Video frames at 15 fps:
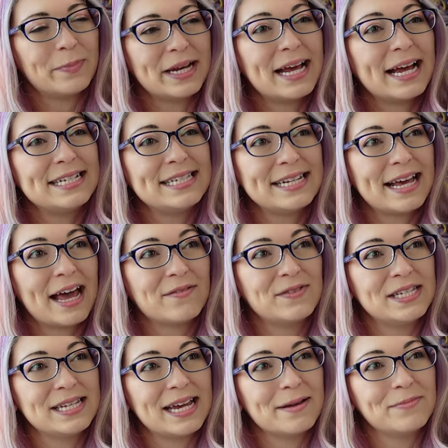but I did have
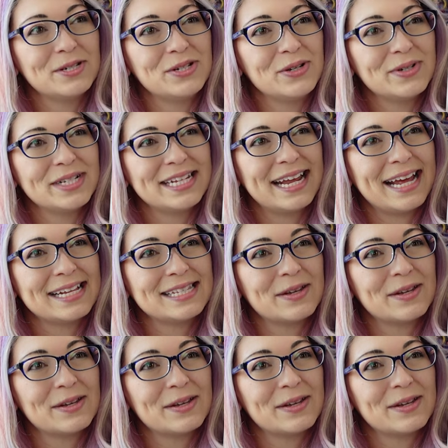the time to do it today,